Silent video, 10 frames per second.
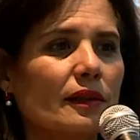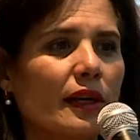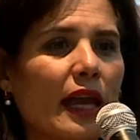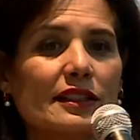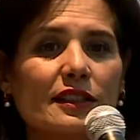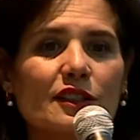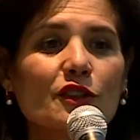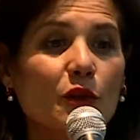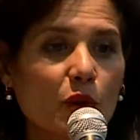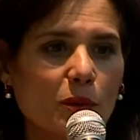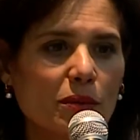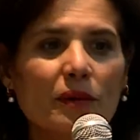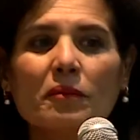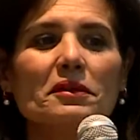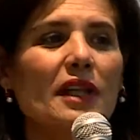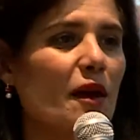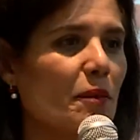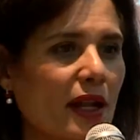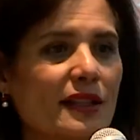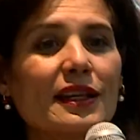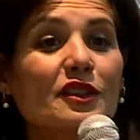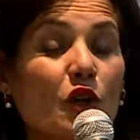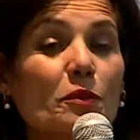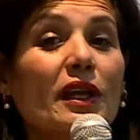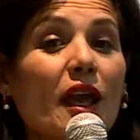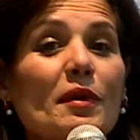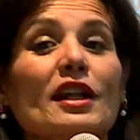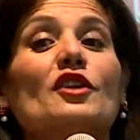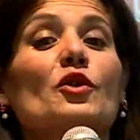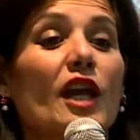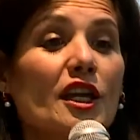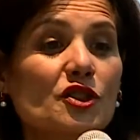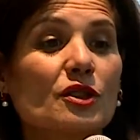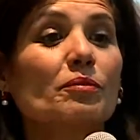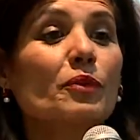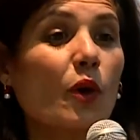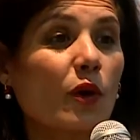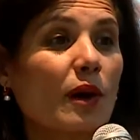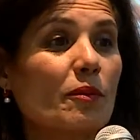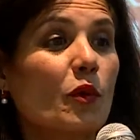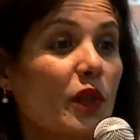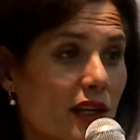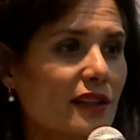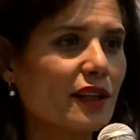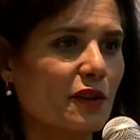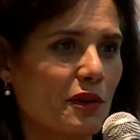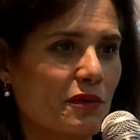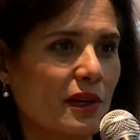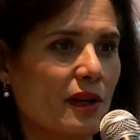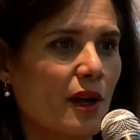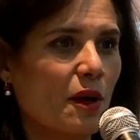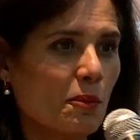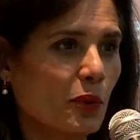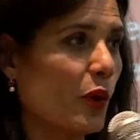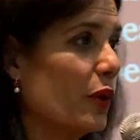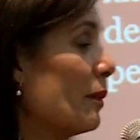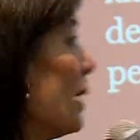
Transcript: cases in the group, diabetes. So it became an education program within the grieving program.